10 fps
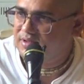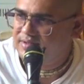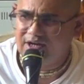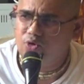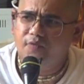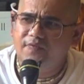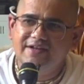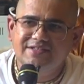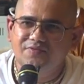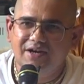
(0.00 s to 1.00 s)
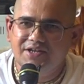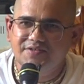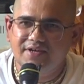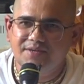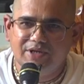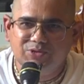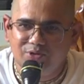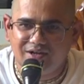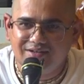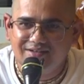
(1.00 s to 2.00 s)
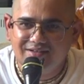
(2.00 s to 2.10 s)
There are no friends and relatives in Mathura.